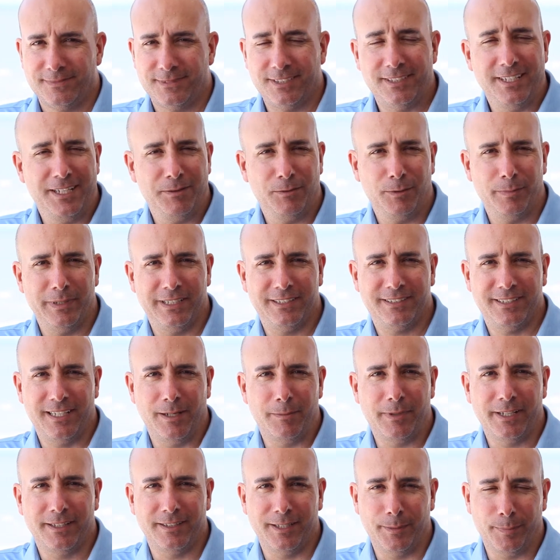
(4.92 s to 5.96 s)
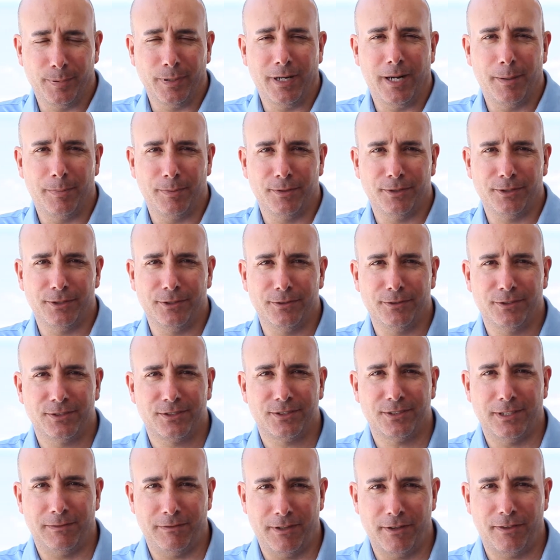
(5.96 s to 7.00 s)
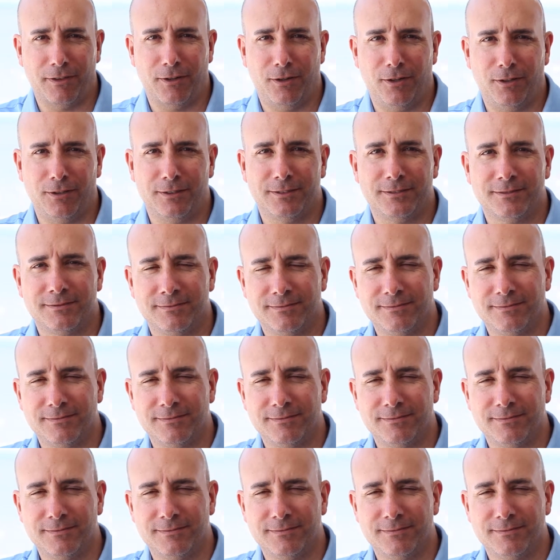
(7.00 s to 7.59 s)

Today we'll be examining the proper use of a thong,